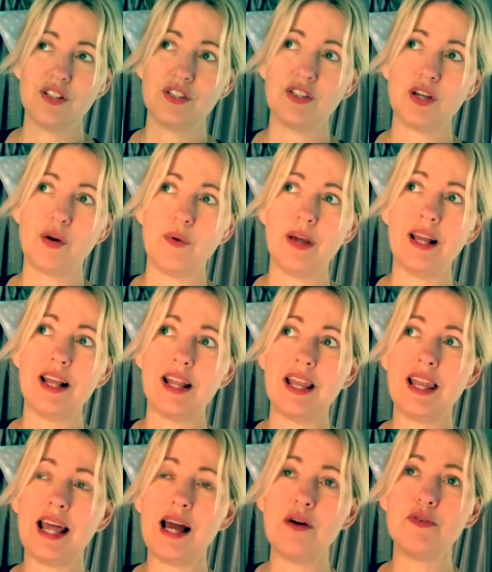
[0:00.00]
So it
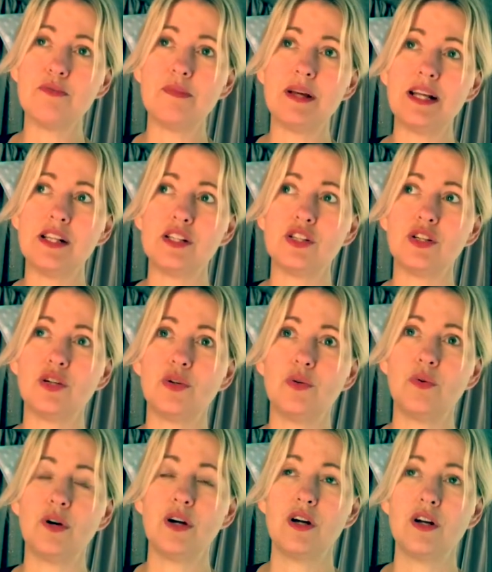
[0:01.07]
allowed me
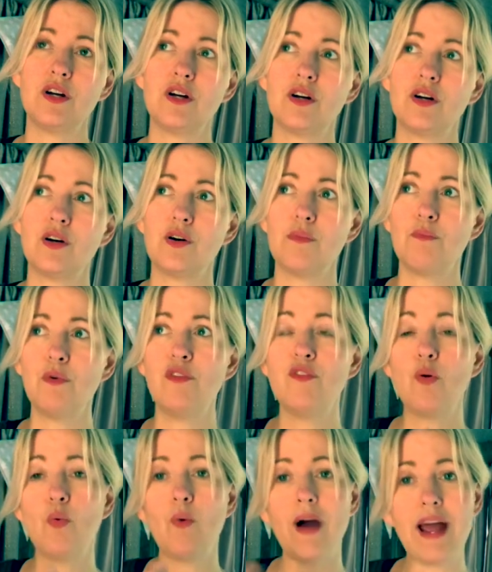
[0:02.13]
to move
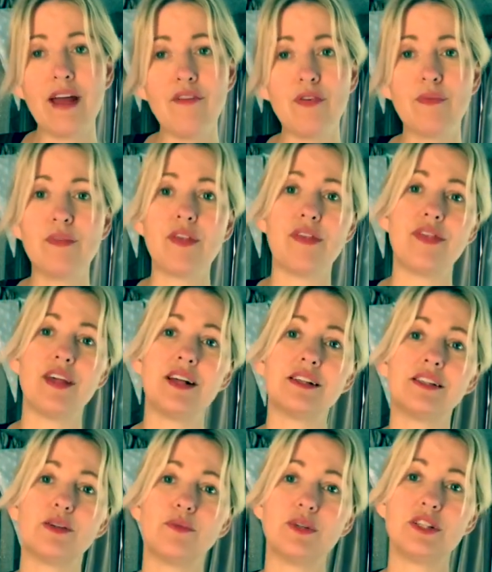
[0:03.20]
away from the
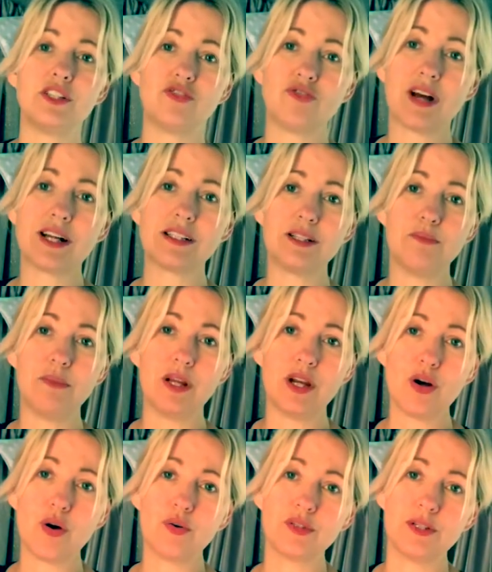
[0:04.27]
things that were distracting me
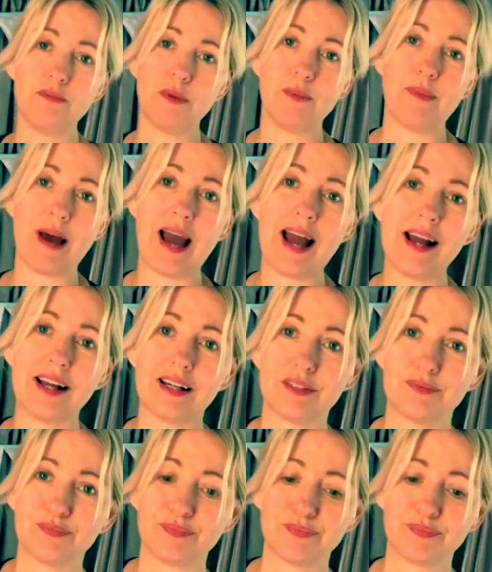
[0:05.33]
and holding me back.